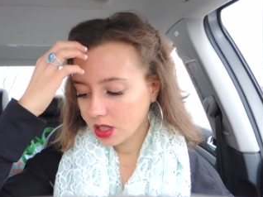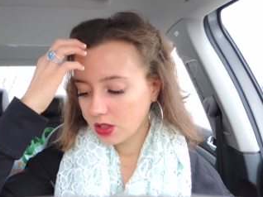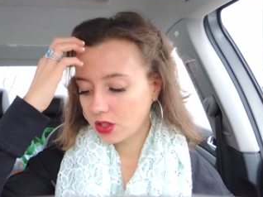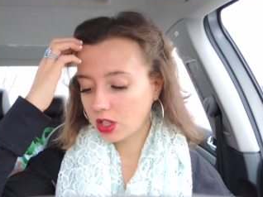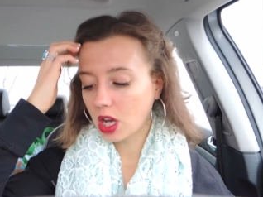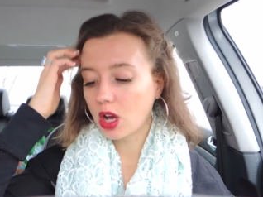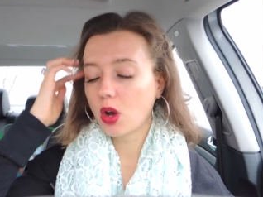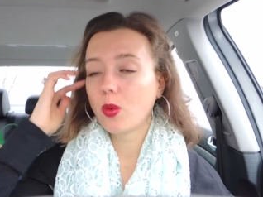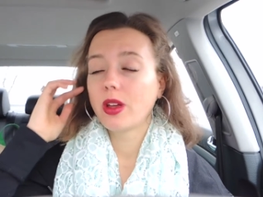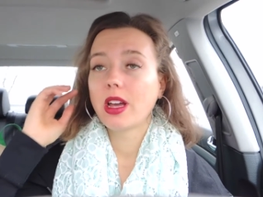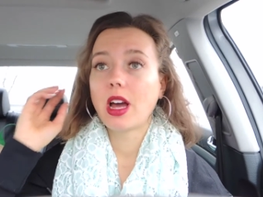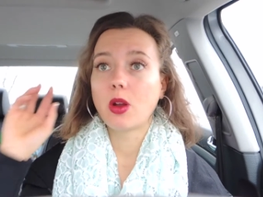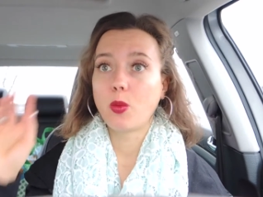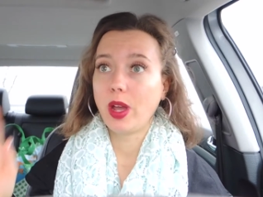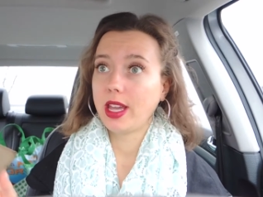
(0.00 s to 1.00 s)
So we
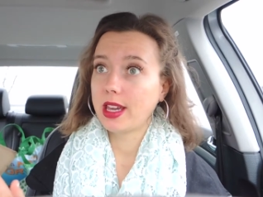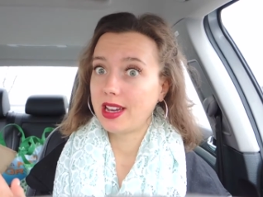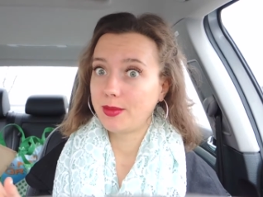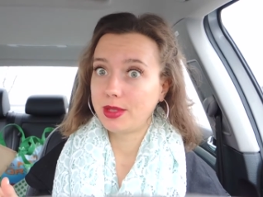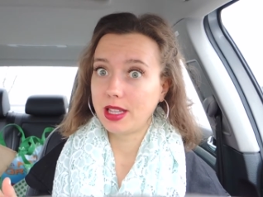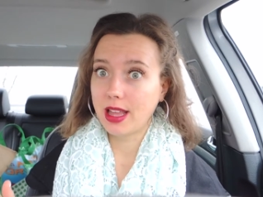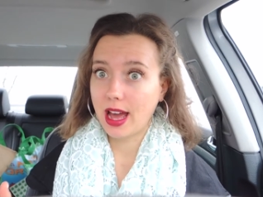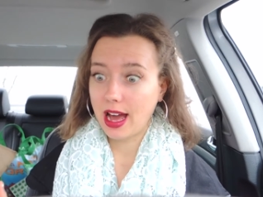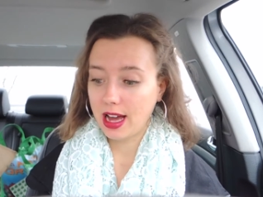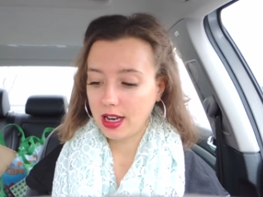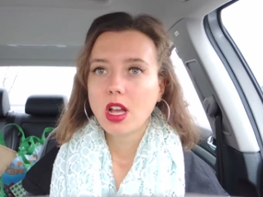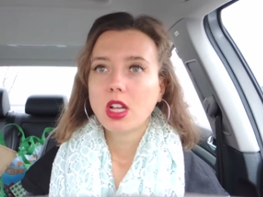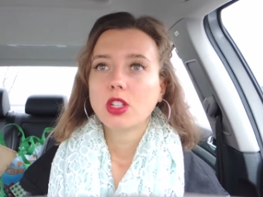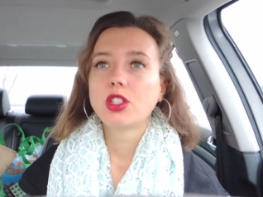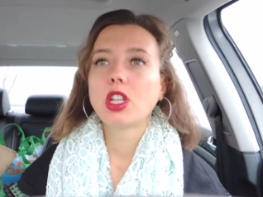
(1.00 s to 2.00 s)
got to wake up to that.
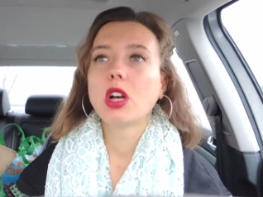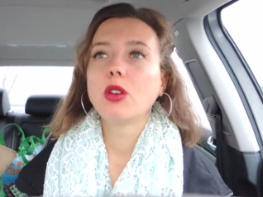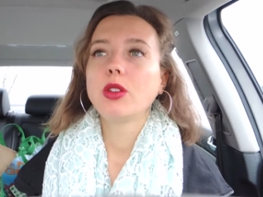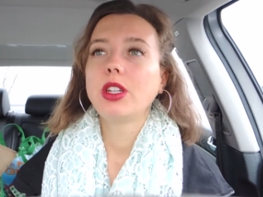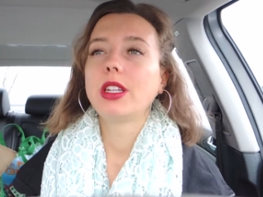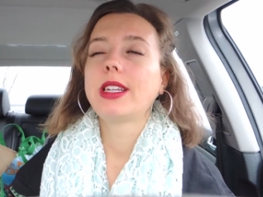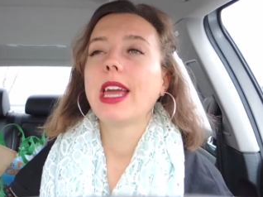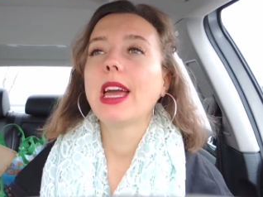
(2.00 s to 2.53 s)
So you